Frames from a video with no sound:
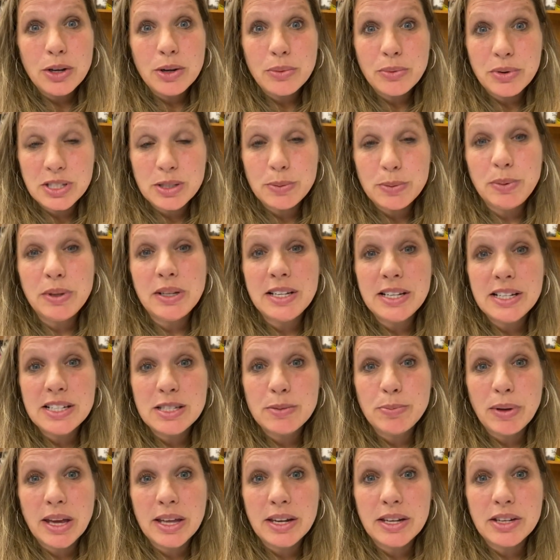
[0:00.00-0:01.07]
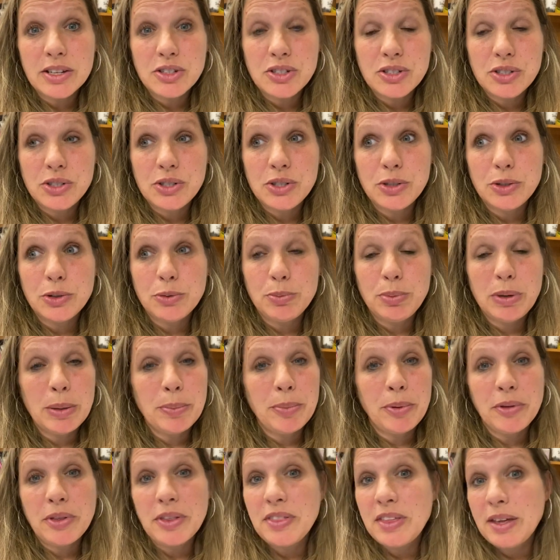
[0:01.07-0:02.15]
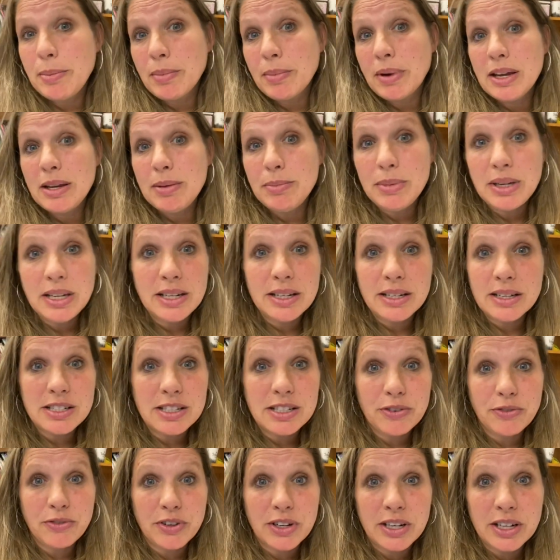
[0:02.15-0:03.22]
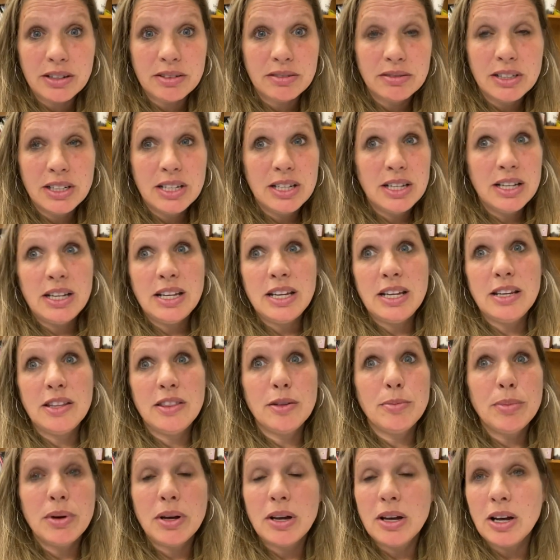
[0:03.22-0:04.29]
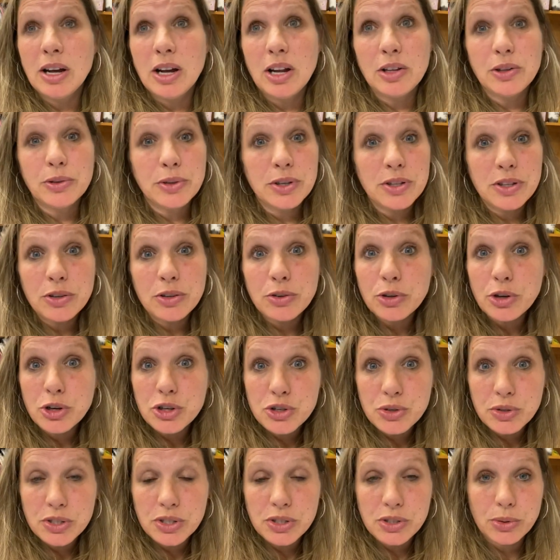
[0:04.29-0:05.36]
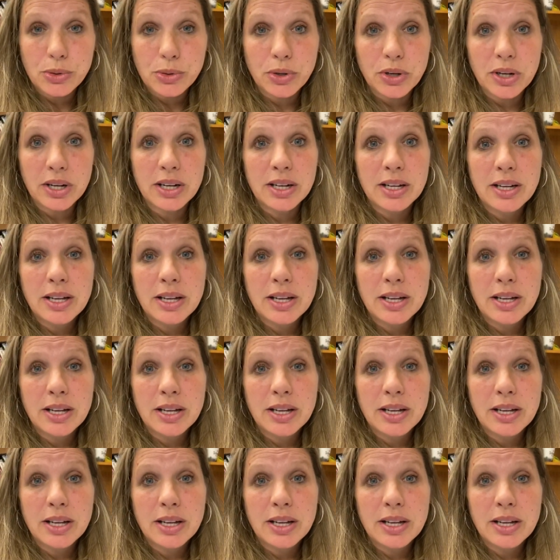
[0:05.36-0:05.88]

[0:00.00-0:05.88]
with speaking Spanish to people that they might meet in the mall or in the grocery store.